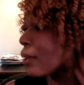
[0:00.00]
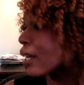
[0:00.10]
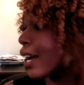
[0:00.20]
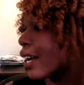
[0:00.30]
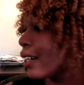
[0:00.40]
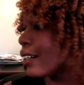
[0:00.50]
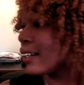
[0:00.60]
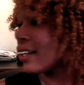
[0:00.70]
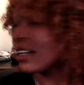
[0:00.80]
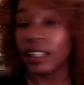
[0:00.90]
got
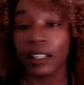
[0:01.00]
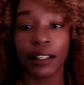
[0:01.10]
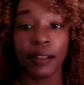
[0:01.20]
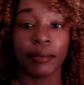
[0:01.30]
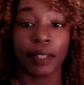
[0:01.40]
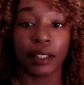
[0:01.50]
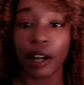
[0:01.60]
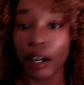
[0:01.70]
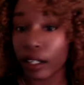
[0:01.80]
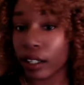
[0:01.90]
a
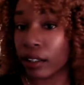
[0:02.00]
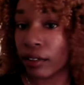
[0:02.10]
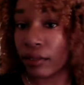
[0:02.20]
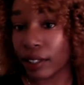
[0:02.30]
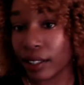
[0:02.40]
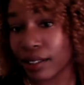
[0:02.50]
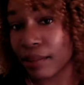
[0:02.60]
dark color for this,